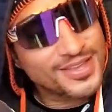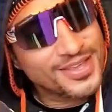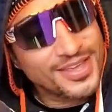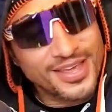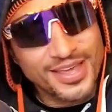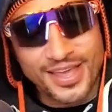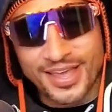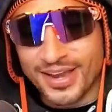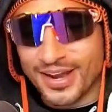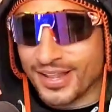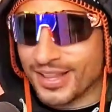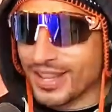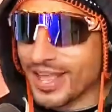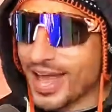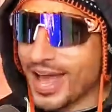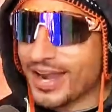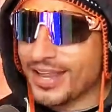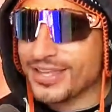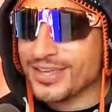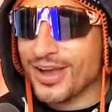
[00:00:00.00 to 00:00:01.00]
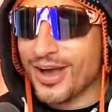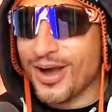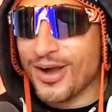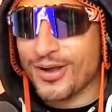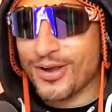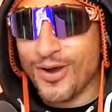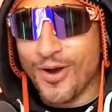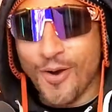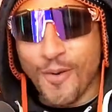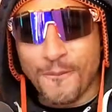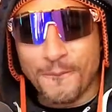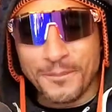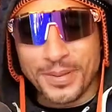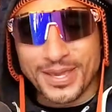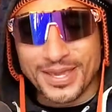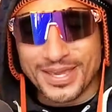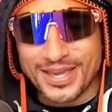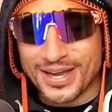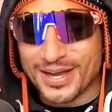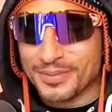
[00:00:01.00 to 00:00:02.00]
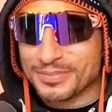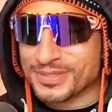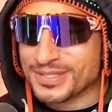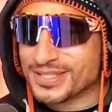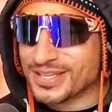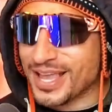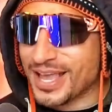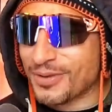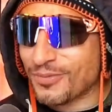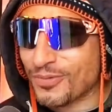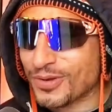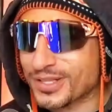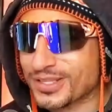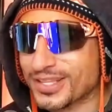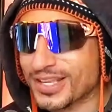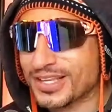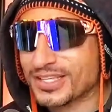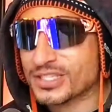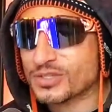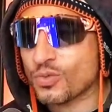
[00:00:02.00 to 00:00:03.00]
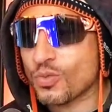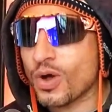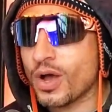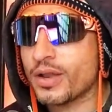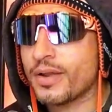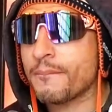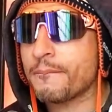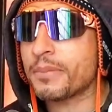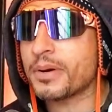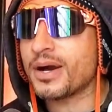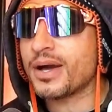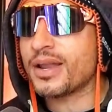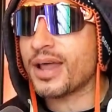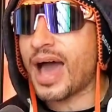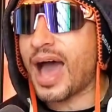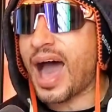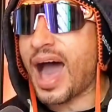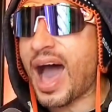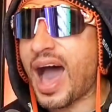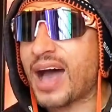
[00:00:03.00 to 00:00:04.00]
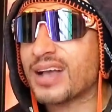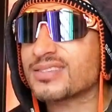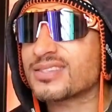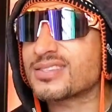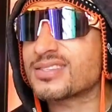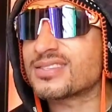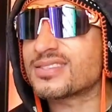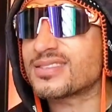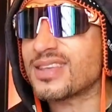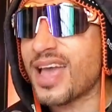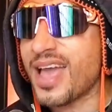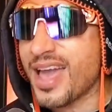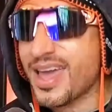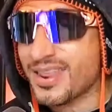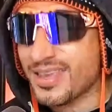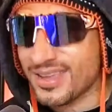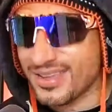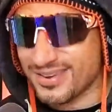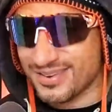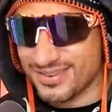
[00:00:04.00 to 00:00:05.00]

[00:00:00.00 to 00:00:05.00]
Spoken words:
And a lot of y'all gonna be upset with this one, but I said it.